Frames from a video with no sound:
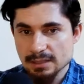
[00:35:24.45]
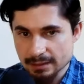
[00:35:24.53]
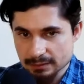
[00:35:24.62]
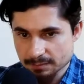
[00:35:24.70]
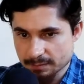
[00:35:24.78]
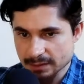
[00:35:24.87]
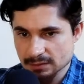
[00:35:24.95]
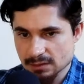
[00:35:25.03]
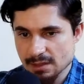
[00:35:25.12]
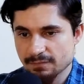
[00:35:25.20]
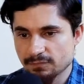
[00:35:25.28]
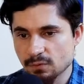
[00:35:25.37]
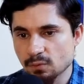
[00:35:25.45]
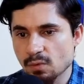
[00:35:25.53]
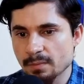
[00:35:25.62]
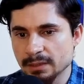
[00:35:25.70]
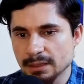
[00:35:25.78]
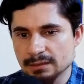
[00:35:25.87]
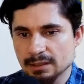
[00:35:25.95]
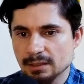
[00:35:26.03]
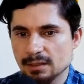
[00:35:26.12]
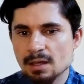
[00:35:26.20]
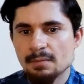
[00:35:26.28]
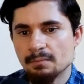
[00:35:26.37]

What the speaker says: is like the best time for a woman, I think.